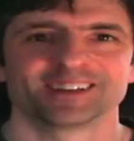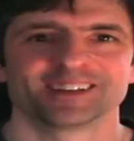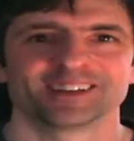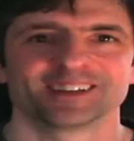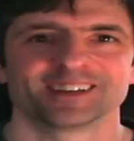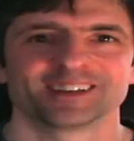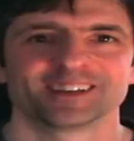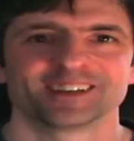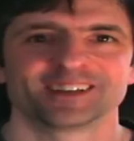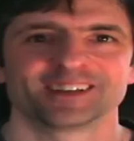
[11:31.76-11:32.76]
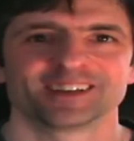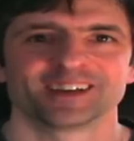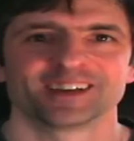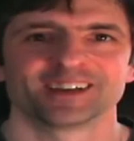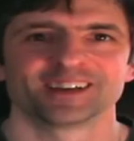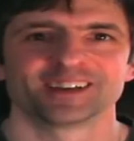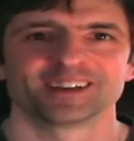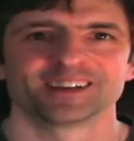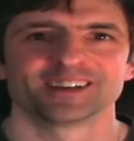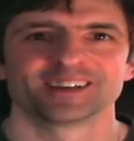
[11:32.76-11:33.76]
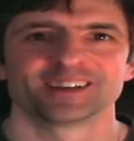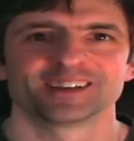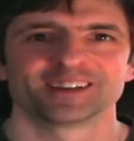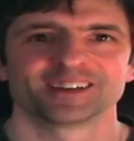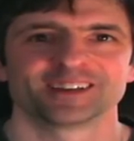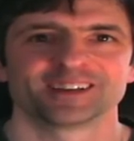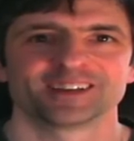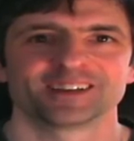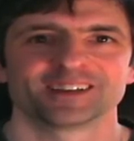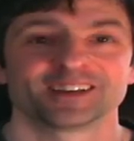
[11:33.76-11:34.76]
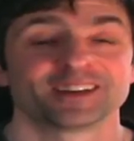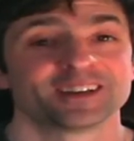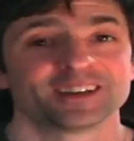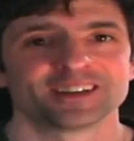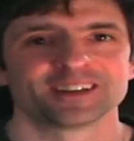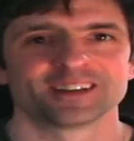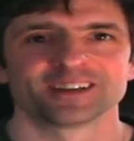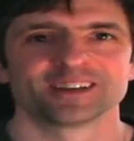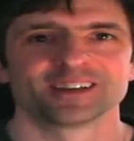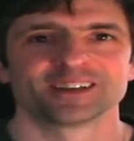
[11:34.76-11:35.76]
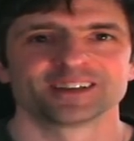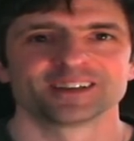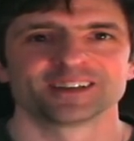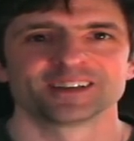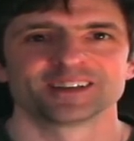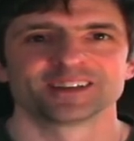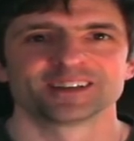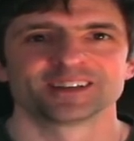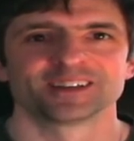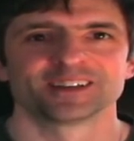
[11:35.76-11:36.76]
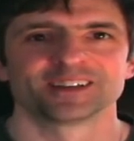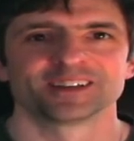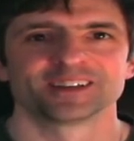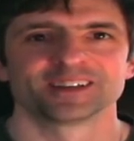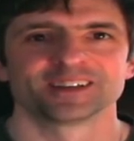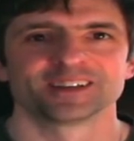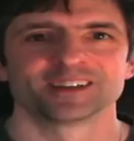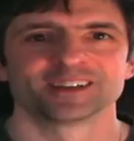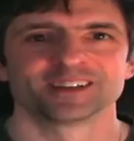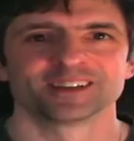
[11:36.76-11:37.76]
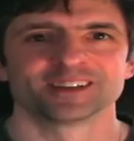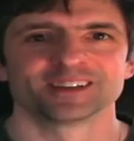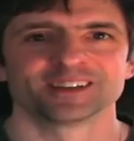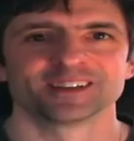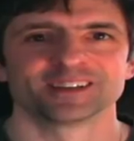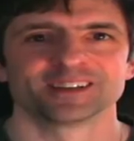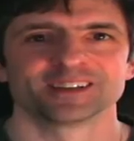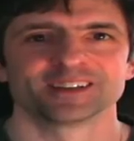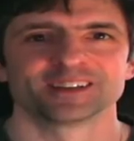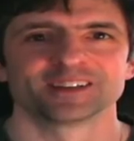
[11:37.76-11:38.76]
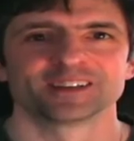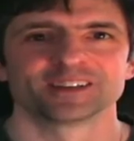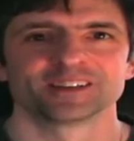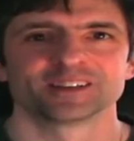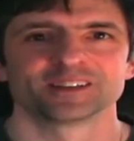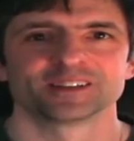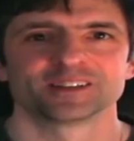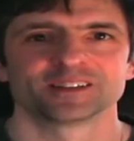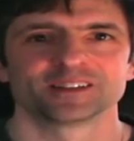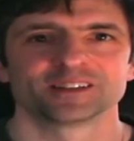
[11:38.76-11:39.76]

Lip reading: (silent)